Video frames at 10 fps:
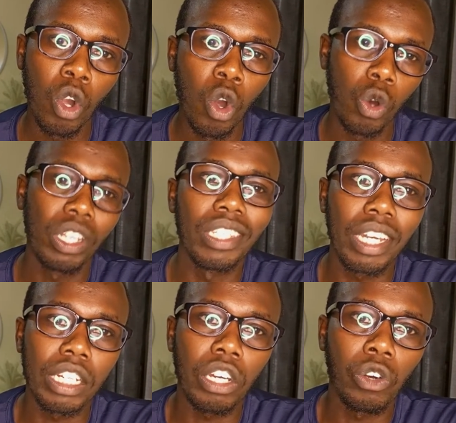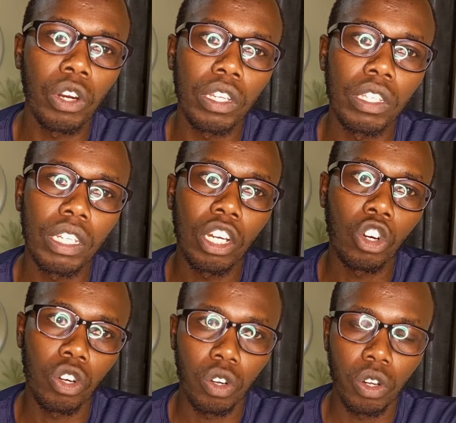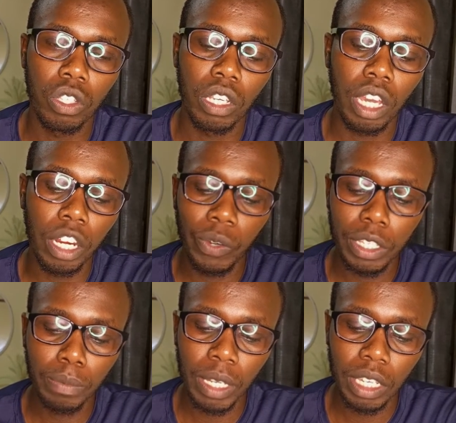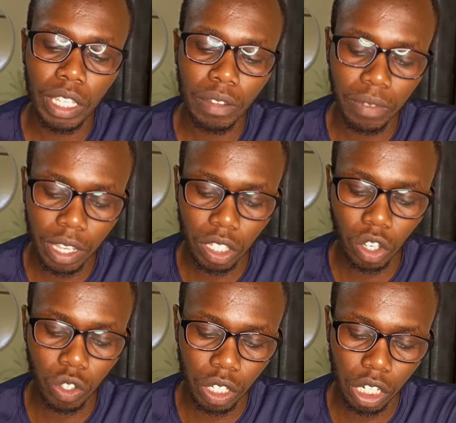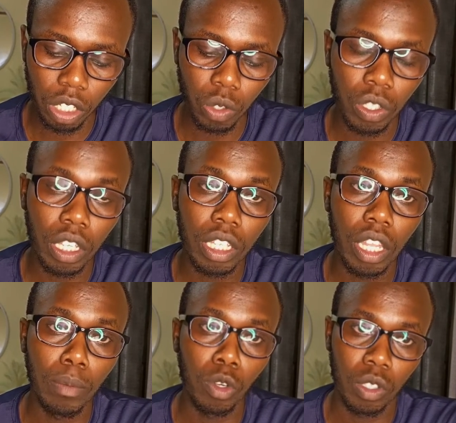or is categorized chronologically, which means the first content you see is the most